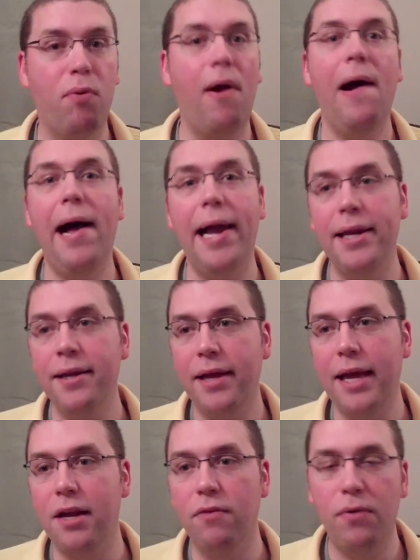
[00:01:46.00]
bride,
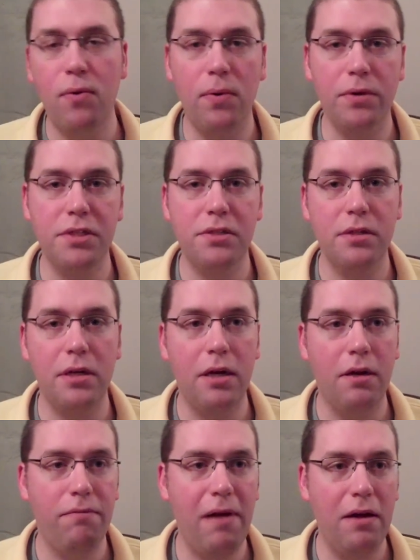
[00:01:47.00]
and of course
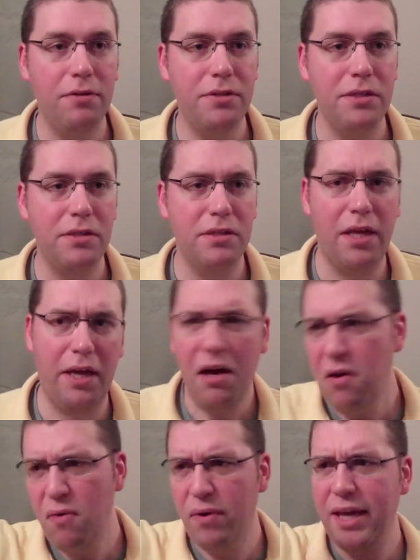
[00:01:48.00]
uh, Faustus is like,
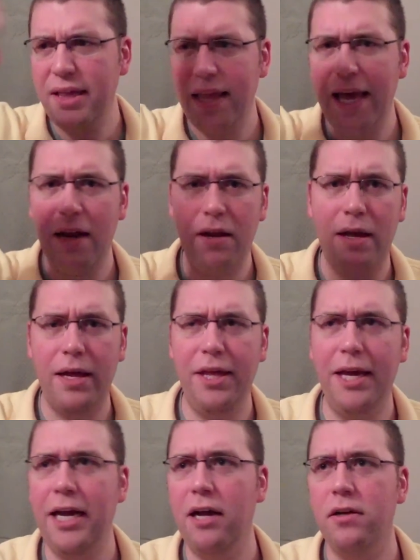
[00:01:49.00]
"Oh, get that!" I
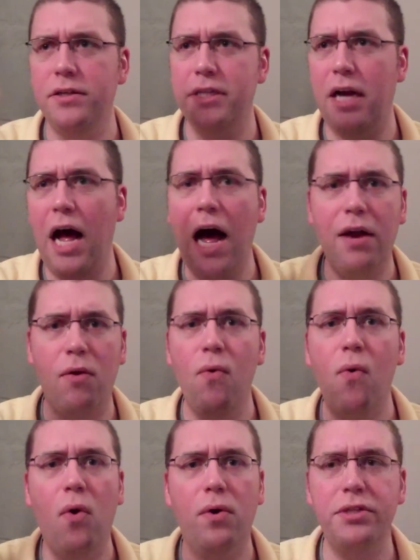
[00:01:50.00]
think he calls it a hot
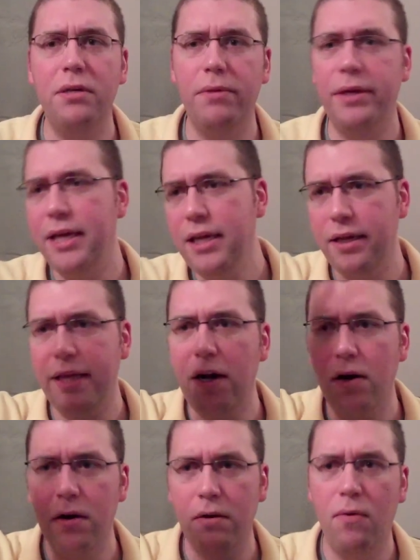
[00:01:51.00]
whore or something. Get
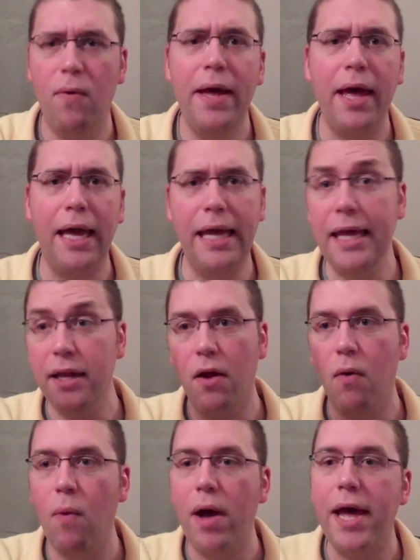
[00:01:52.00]
get her away, it
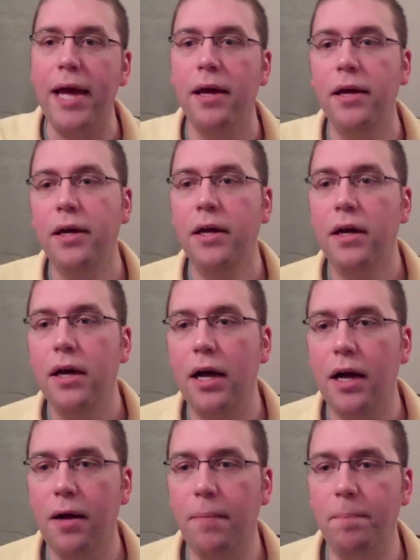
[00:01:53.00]
away.
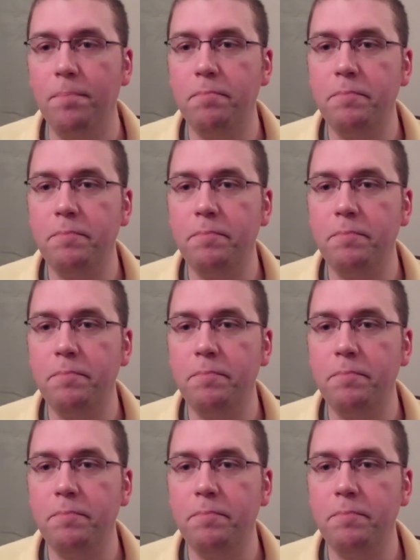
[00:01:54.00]
Um,